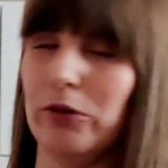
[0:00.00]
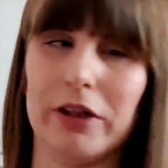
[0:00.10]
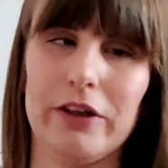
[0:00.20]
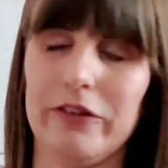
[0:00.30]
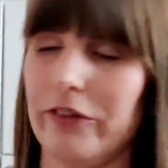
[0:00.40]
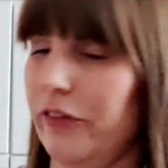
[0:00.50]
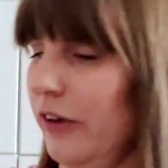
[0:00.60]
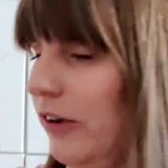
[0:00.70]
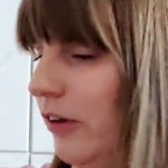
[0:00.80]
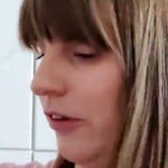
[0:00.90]
So you'll get to
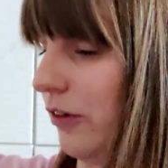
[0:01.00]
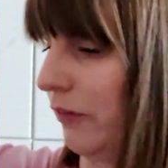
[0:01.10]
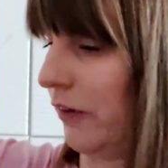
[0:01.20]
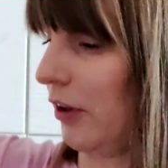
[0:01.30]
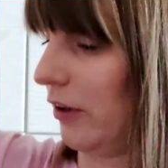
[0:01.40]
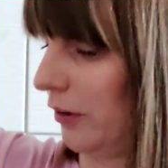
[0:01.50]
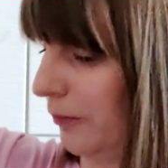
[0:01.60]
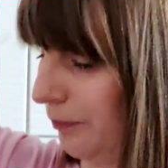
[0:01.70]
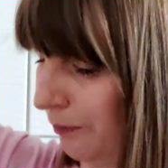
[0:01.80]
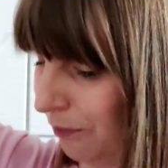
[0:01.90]
see the idea of the colour.